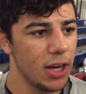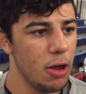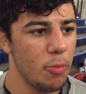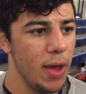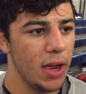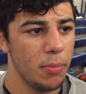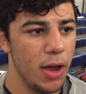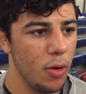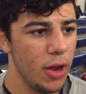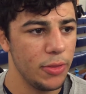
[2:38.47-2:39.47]
that are coming back in
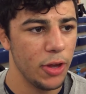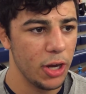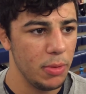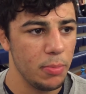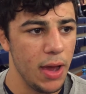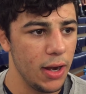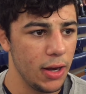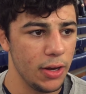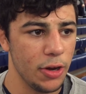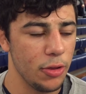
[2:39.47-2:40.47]
my weight, they're going to be
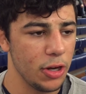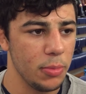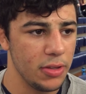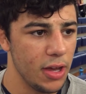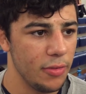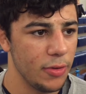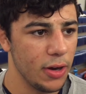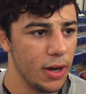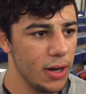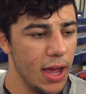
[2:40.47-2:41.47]
better, you know, they're going to be
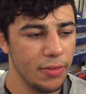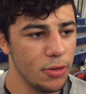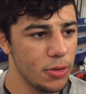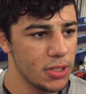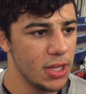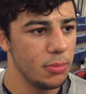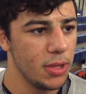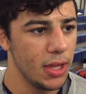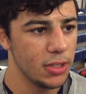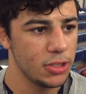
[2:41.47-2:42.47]
tougher, and I have to do the same
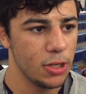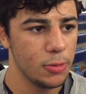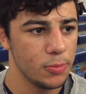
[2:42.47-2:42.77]
thing. So.